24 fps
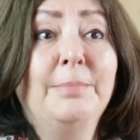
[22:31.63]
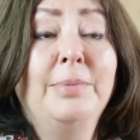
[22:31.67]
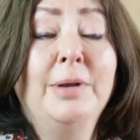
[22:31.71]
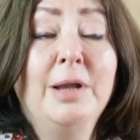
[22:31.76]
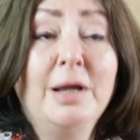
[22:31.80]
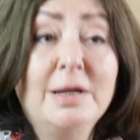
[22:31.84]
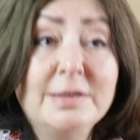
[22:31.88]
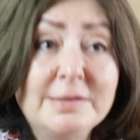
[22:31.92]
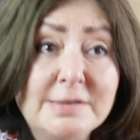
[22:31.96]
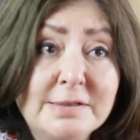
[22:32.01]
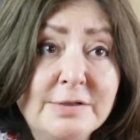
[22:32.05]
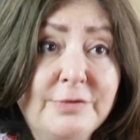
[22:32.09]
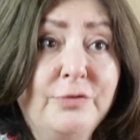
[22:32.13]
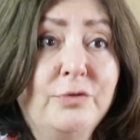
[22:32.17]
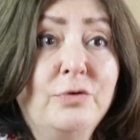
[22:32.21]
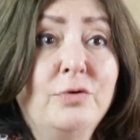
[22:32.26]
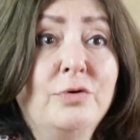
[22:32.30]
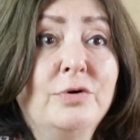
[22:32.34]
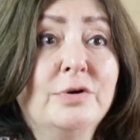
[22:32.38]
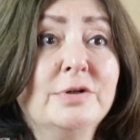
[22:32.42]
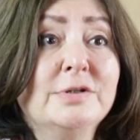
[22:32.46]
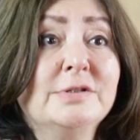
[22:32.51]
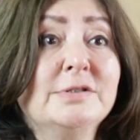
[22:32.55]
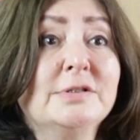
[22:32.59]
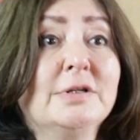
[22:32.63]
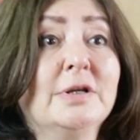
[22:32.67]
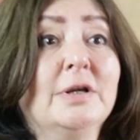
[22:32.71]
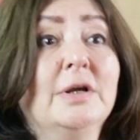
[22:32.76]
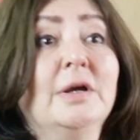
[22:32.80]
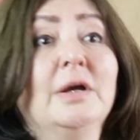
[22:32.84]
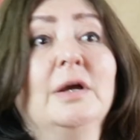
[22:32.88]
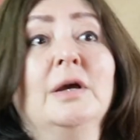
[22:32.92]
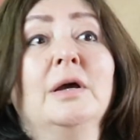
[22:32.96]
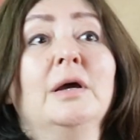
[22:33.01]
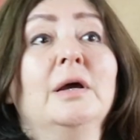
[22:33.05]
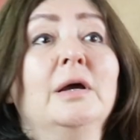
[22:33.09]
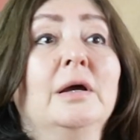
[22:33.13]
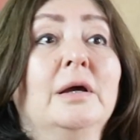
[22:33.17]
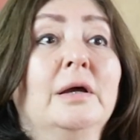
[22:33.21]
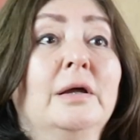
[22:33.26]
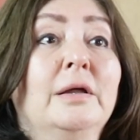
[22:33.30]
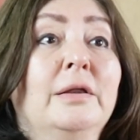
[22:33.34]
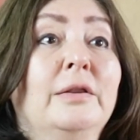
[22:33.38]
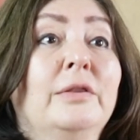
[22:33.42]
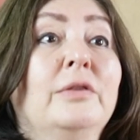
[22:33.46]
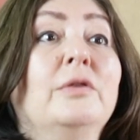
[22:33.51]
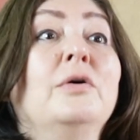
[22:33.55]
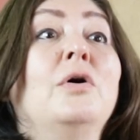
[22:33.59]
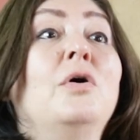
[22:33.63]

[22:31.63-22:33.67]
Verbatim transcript: Plus, of course, uh,